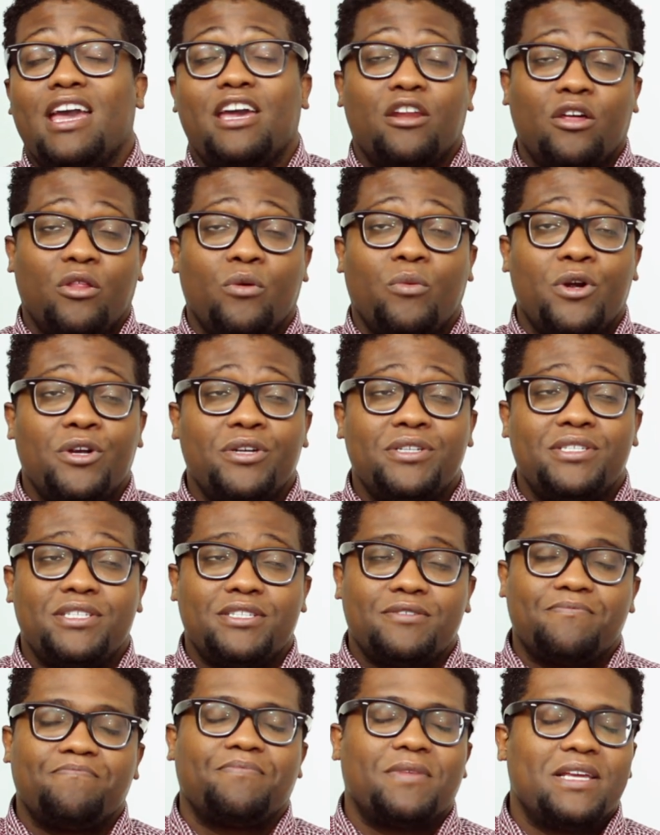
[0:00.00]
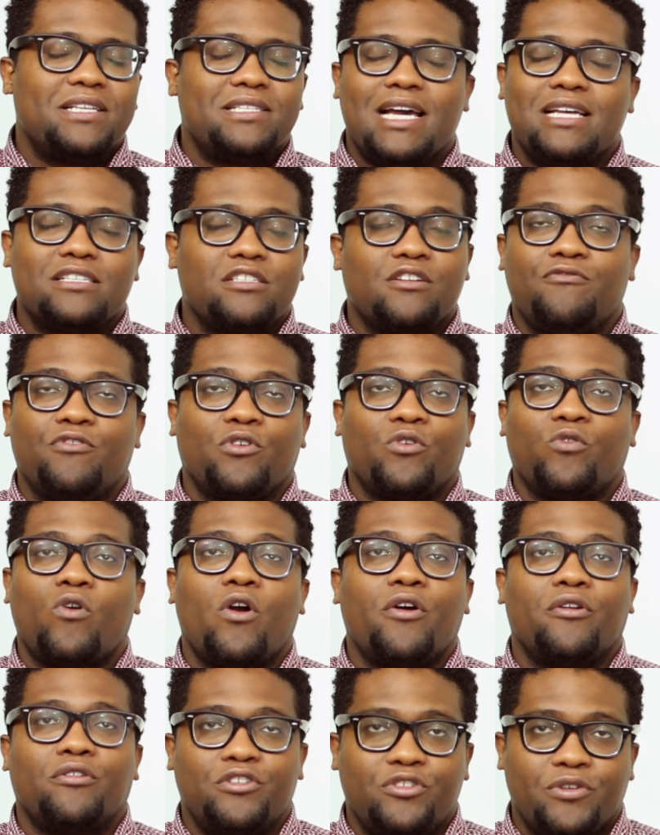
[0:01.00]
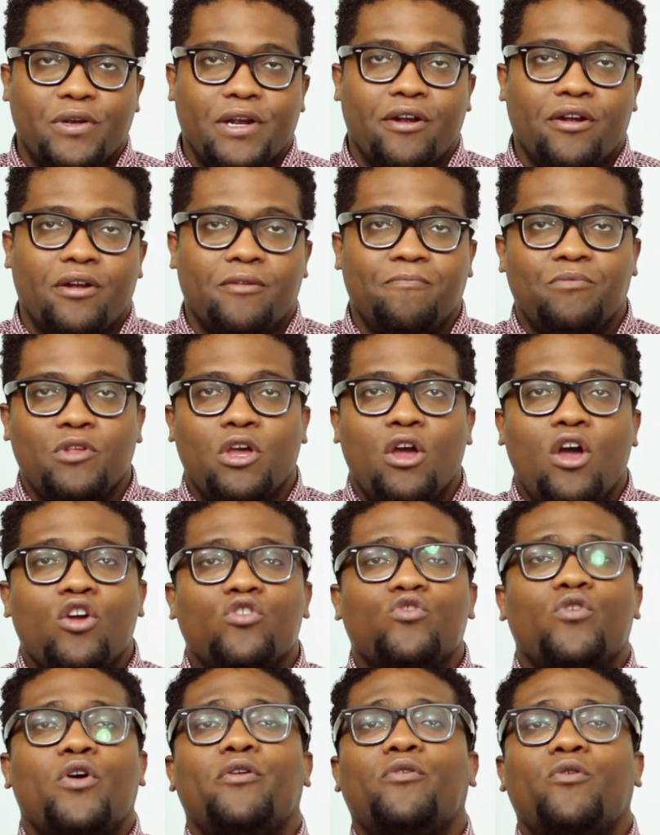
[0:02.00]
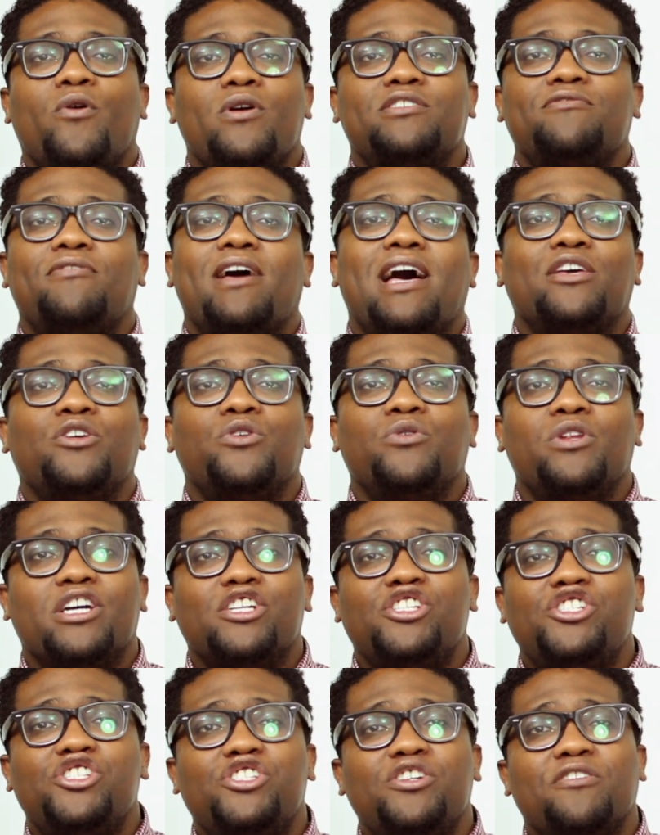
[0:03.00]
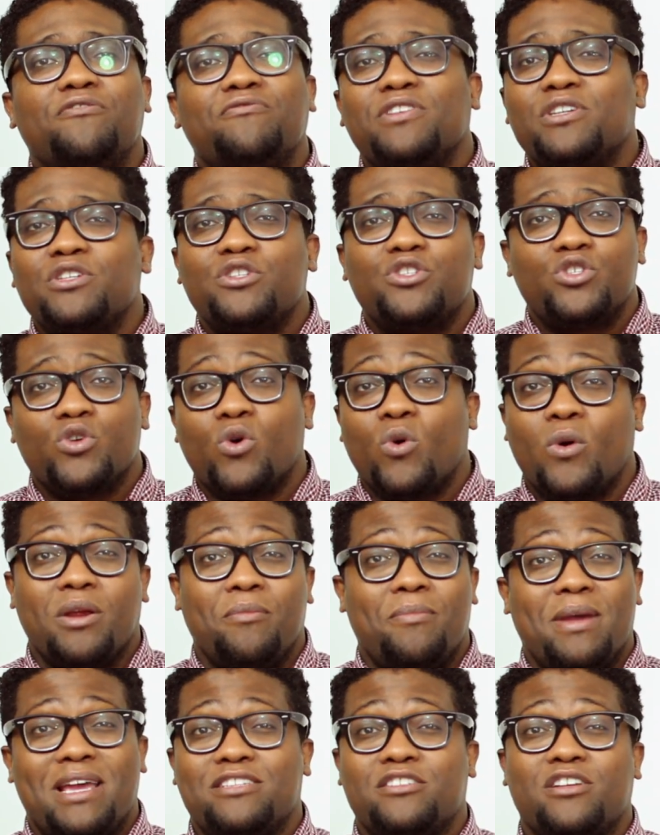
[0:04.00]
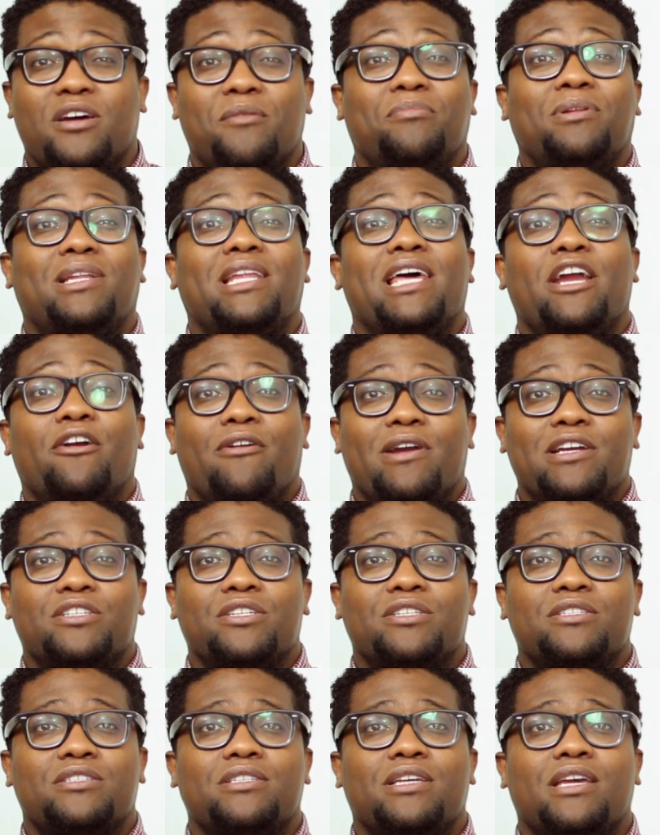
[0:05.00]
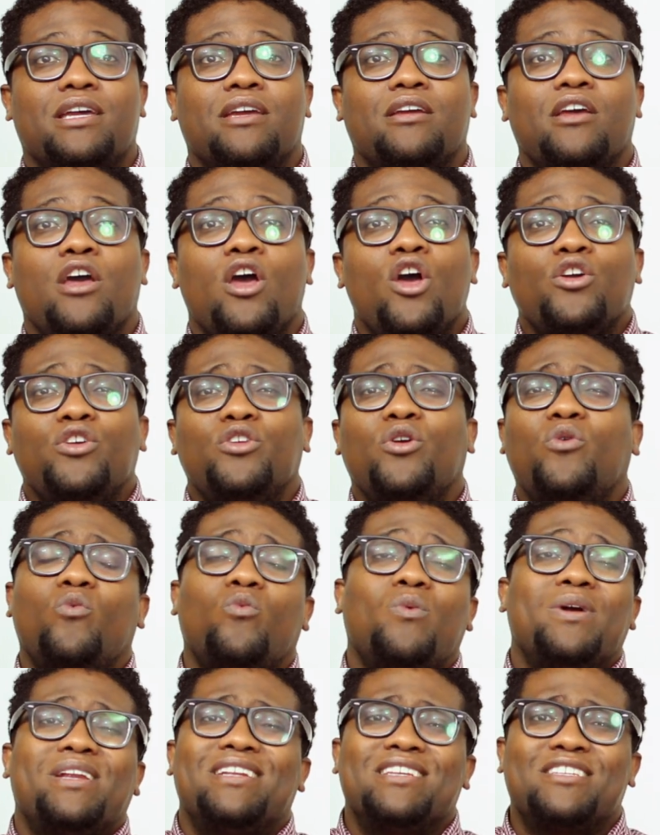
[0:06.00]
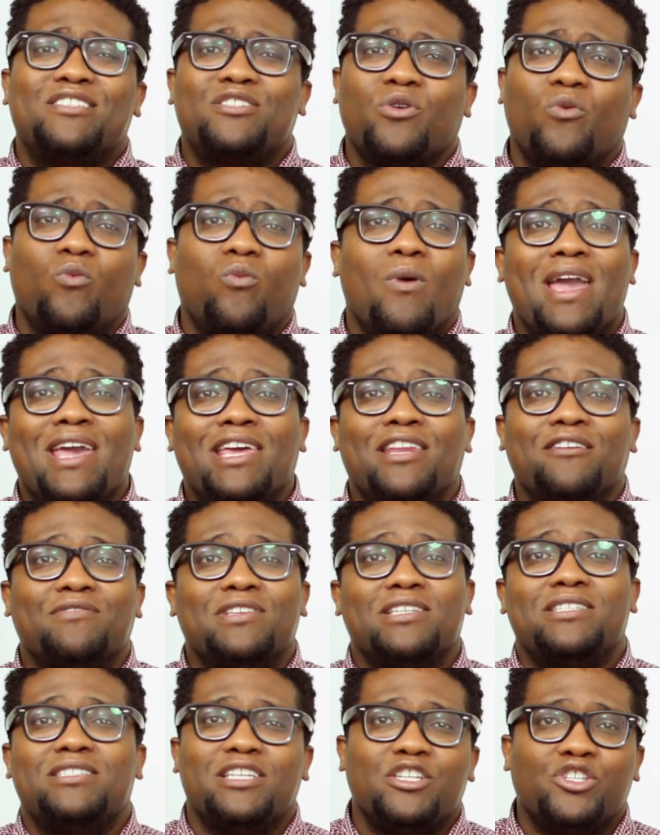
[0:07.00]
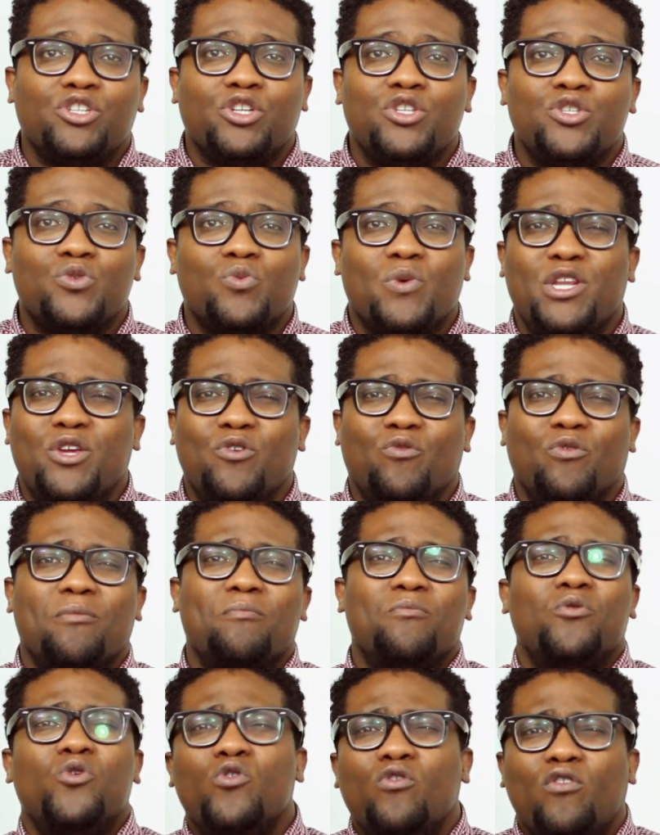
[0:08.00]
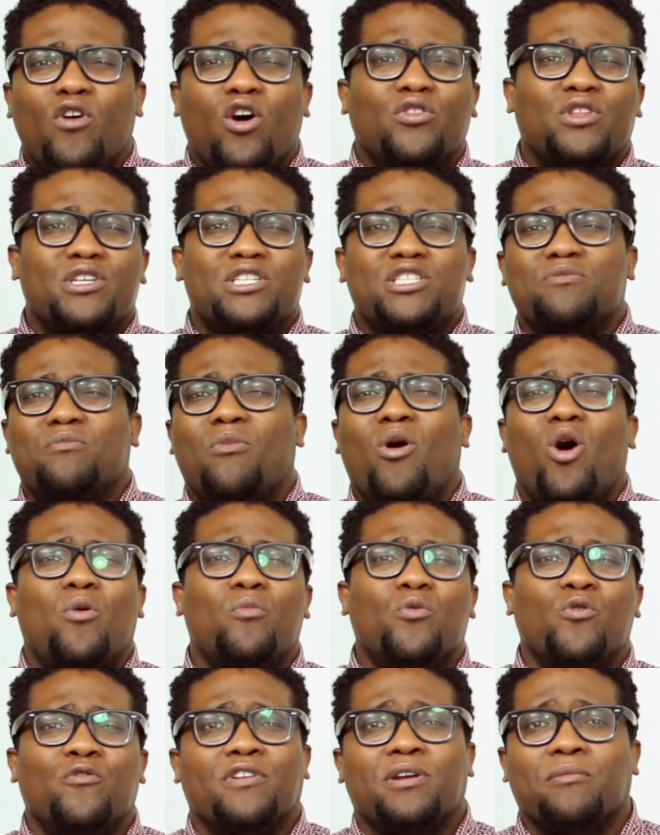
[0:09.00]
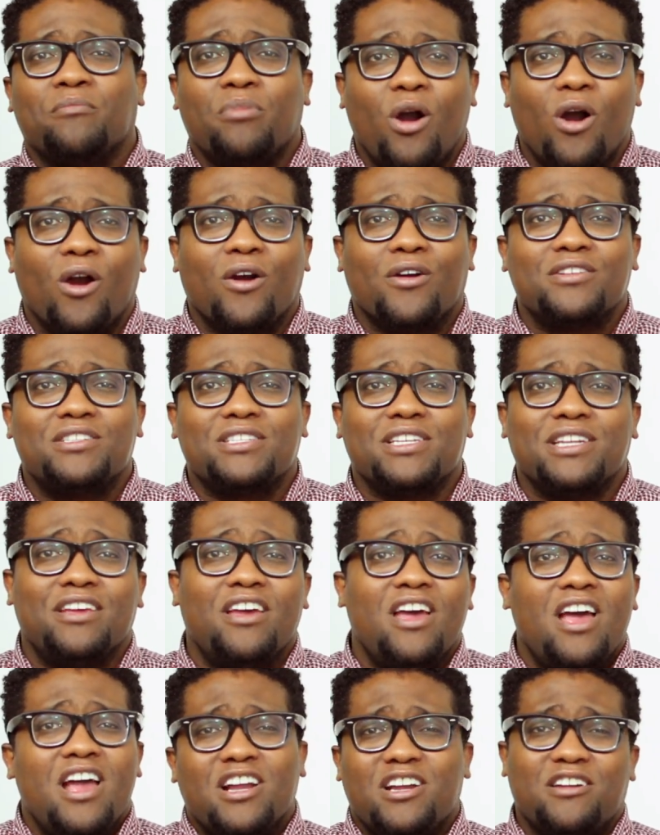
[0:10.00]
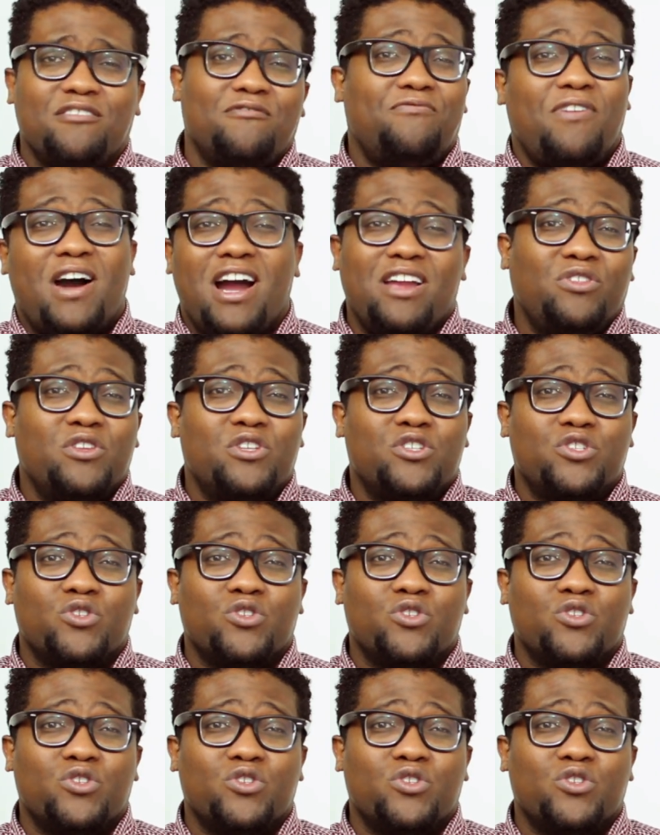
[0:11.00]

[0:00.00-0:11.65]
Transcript: In other words, it's asking for Chrono Trigger. Chrono Cross valued a shifting story based on player agency. You don't witness the weight of decisions when you remove all the small moving parts and confine the